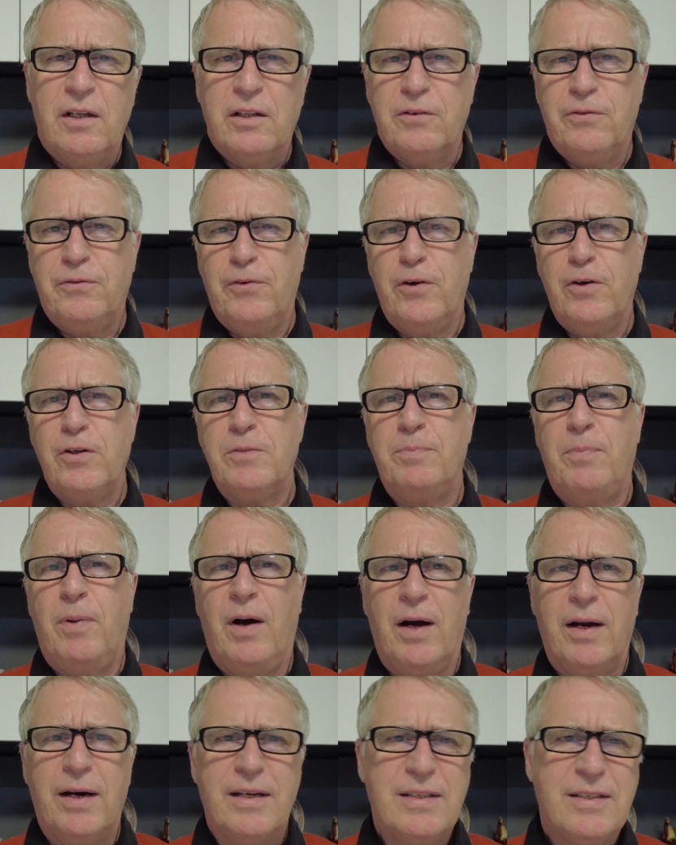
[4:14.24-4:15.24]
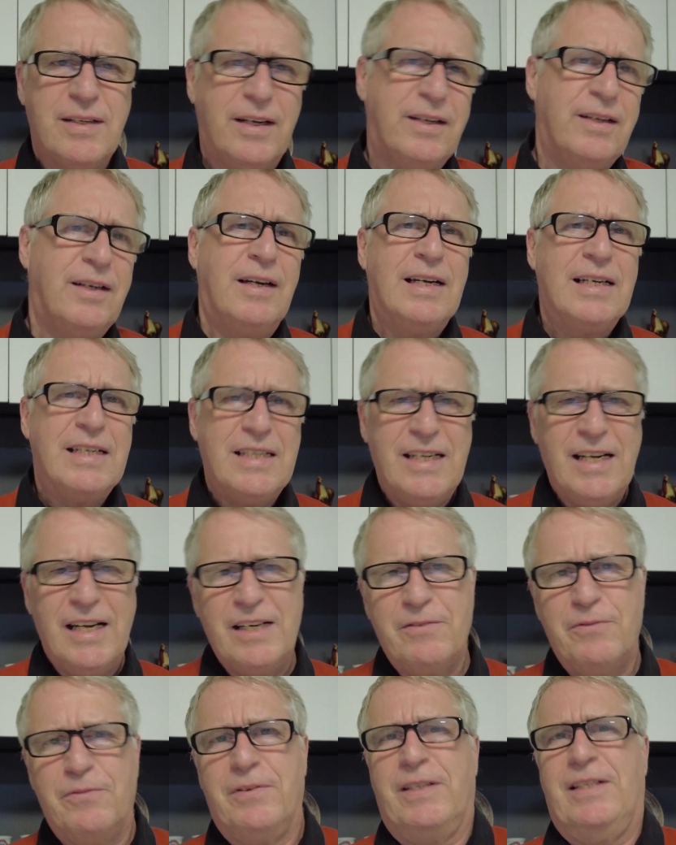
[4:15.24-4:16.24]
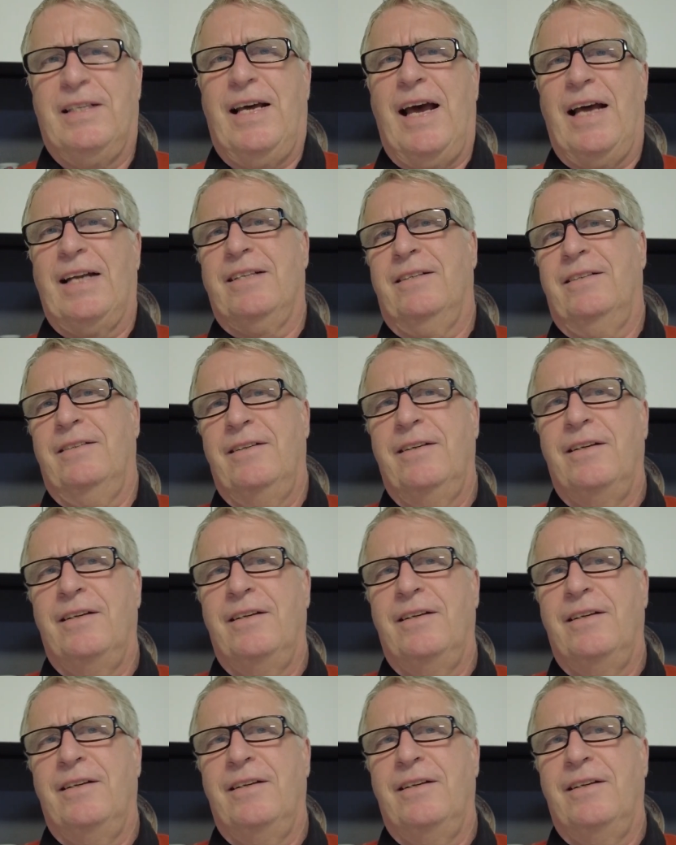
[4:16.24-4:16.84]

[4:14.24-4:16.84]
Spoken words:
The first part is a tit for tat.